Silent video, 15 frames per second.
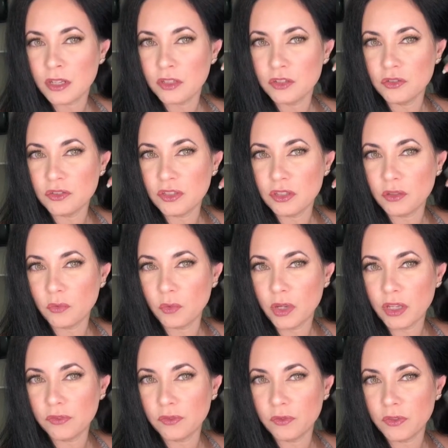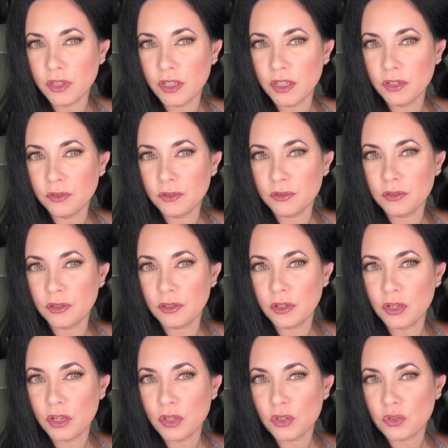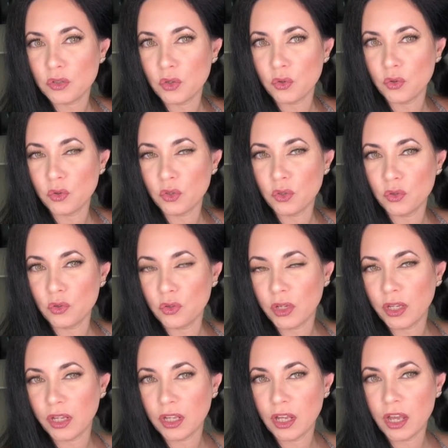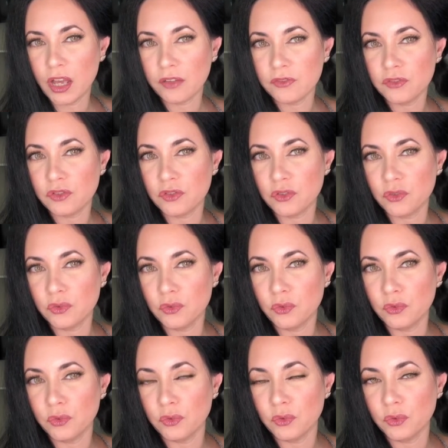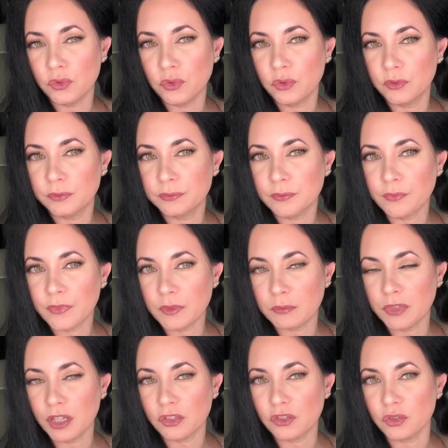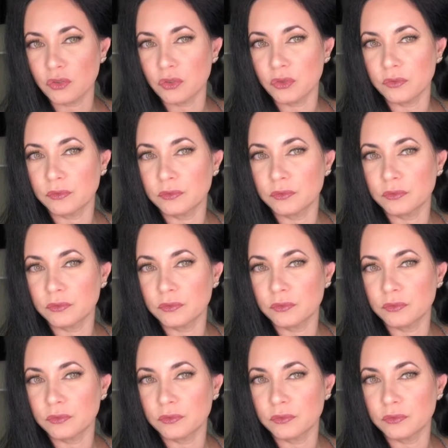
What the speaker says: You see the wave over here, so you're gonna have to, let me show you.